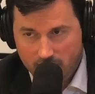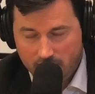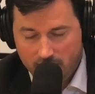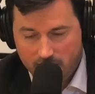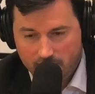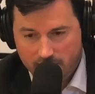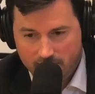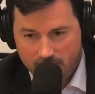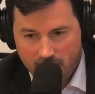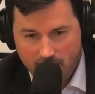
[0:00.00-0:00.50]

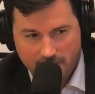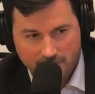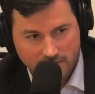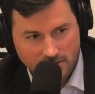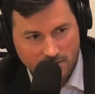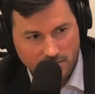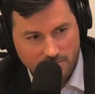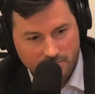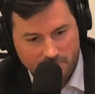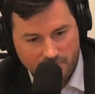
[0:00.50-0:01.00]

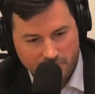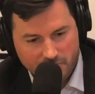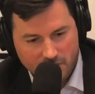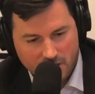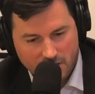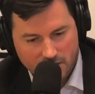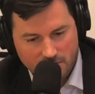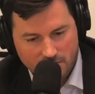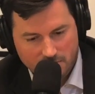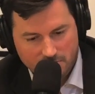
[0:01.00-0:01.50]
Obviously,
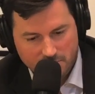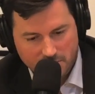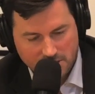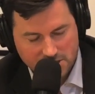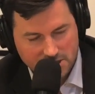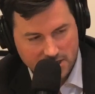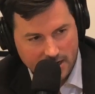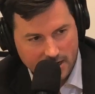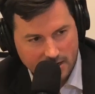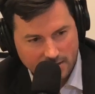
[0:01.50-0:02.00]

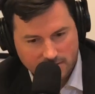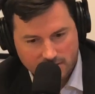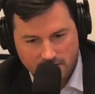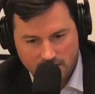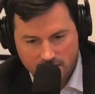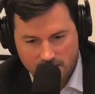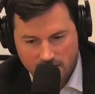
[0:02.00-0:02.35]
big shout out